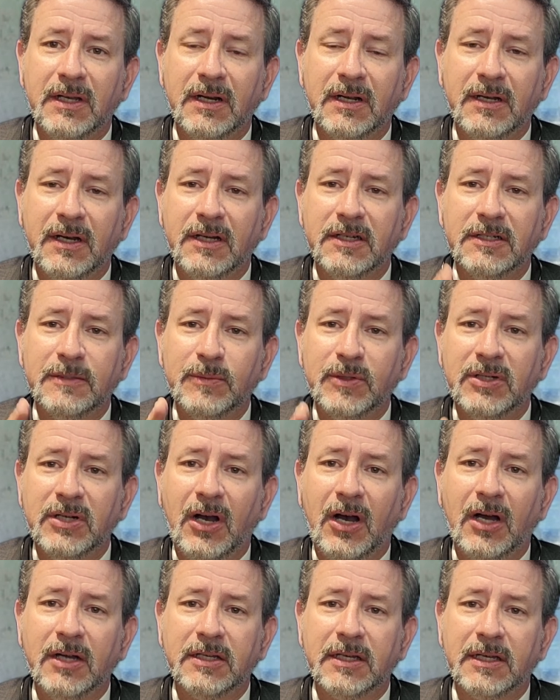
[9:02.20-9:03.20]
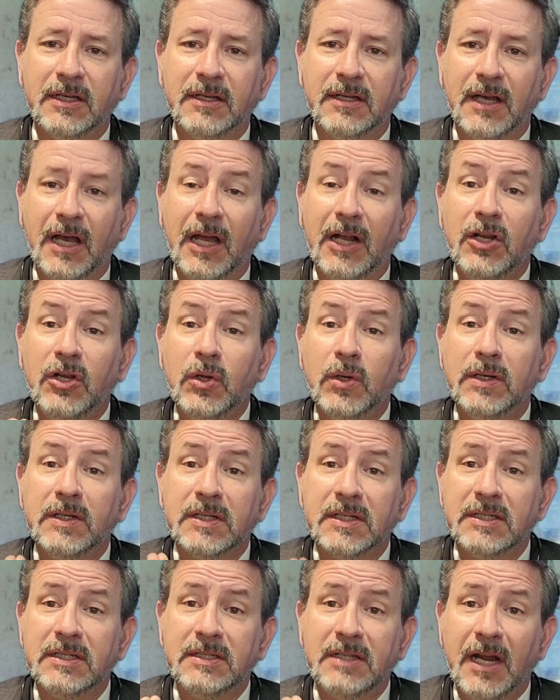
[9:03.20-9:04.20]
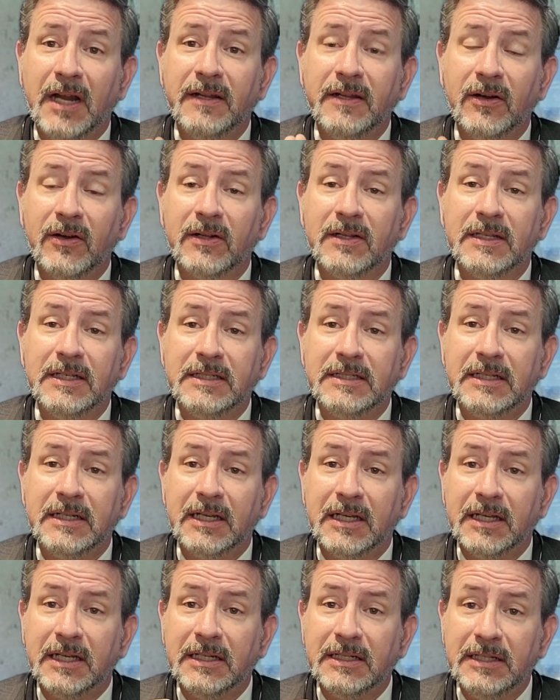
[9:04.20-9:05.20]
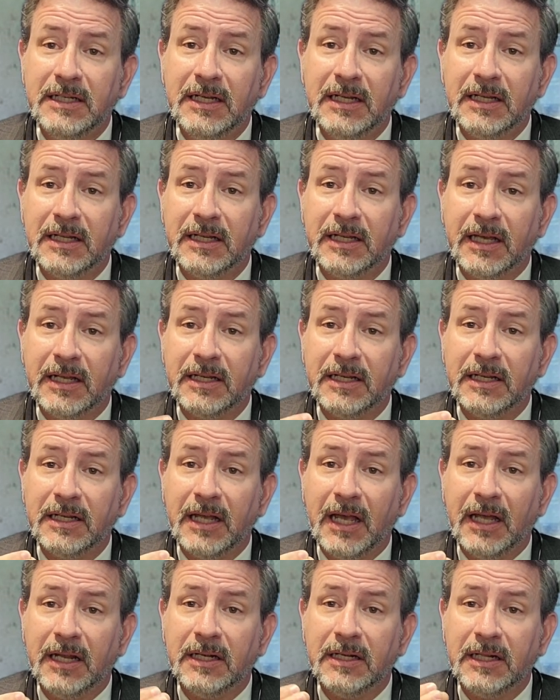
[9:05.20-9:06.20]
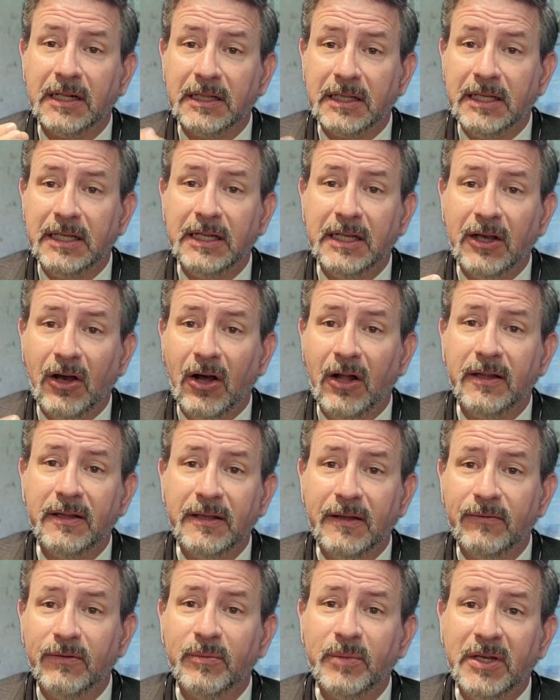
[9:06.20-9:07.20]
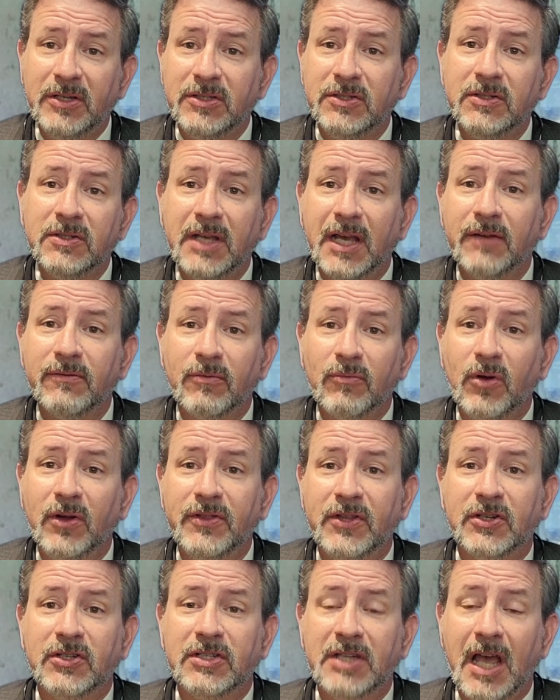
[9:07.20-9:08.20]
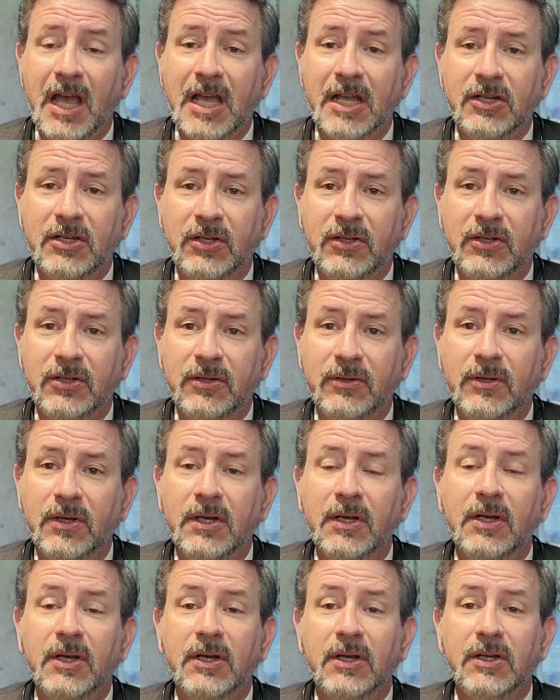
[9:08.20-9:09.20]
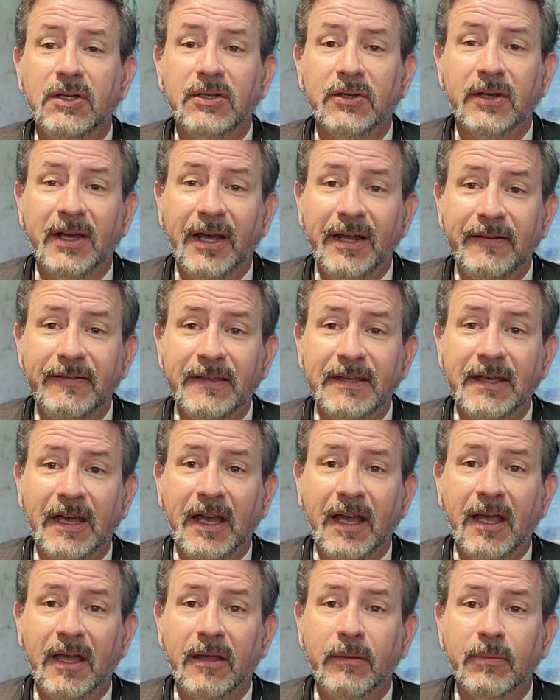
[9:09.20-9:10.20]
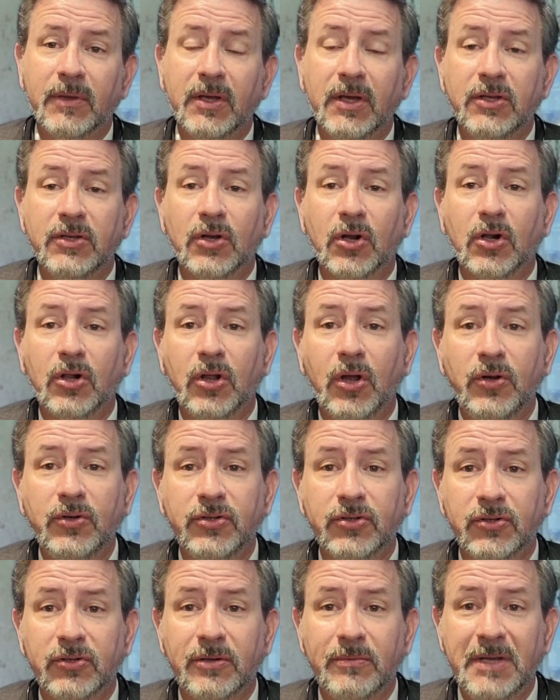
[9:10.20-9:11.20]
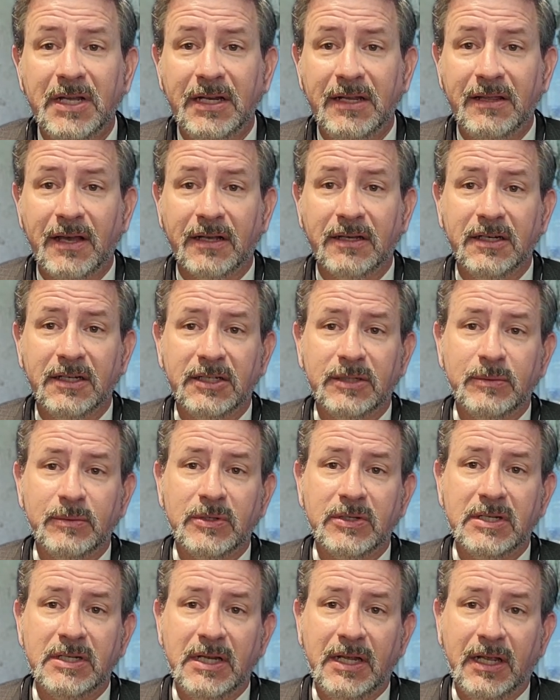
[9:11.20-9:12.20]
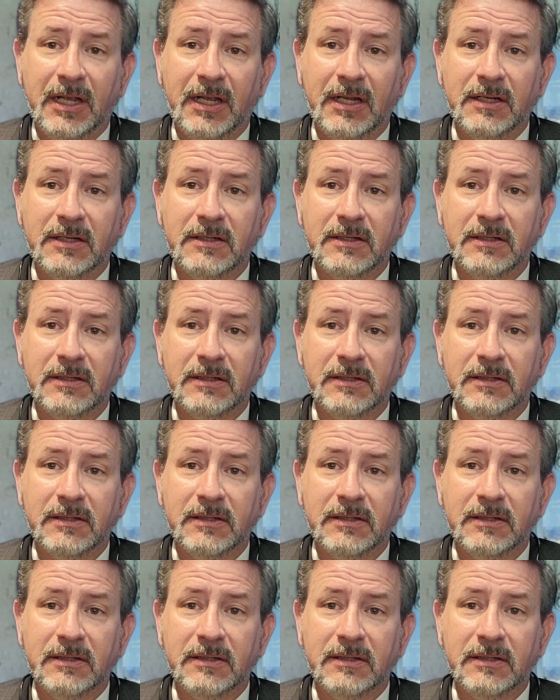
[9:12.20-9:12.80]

a customer talking and you can just stand there listening intently and gleaning all the information you can from what they're saying to you, you're ahead of the game. You're closer to meeting that customer's needs.